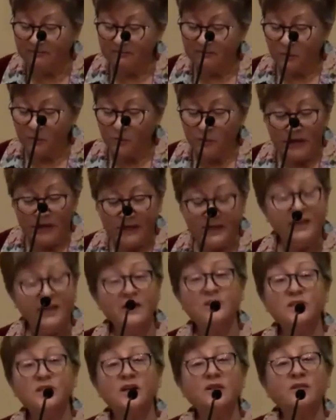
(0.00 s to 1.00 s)
We need
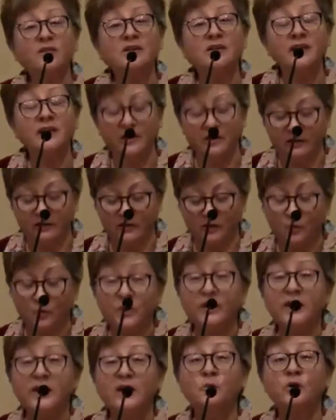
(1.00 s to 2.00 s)
service leaders, we
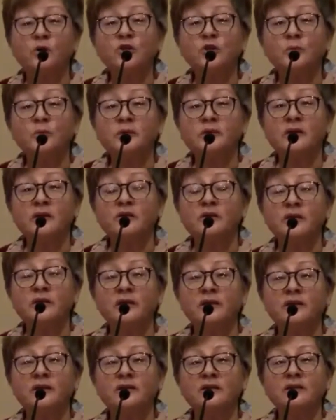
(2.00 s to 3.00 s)
need worship
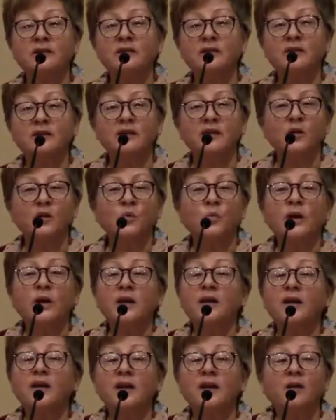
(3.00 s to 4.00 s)
associates, we
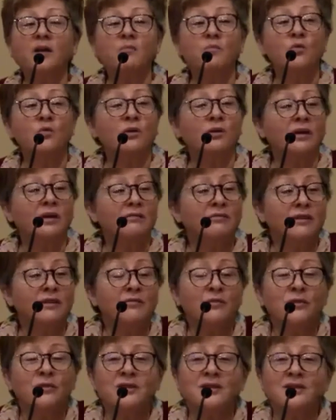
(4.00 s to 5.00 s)
need more lovely
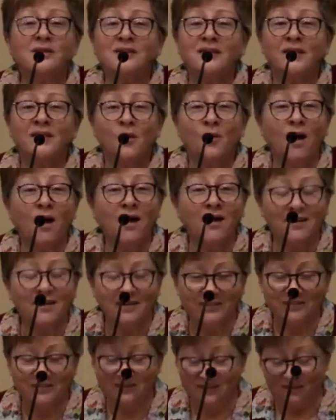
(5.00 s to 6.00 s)
voices in the choir,
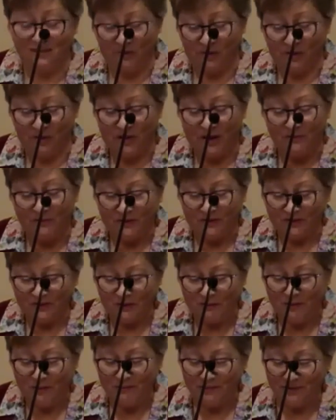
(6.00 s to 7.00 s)
which I'm also a
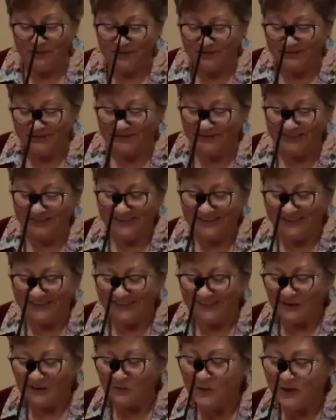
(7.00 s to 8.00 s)
member.
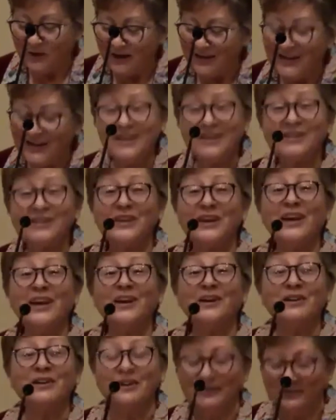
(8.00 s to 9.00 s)
We need to hear
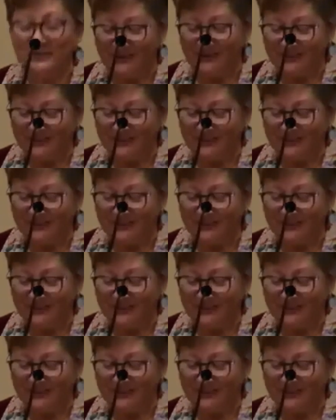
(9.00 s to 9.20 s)
you.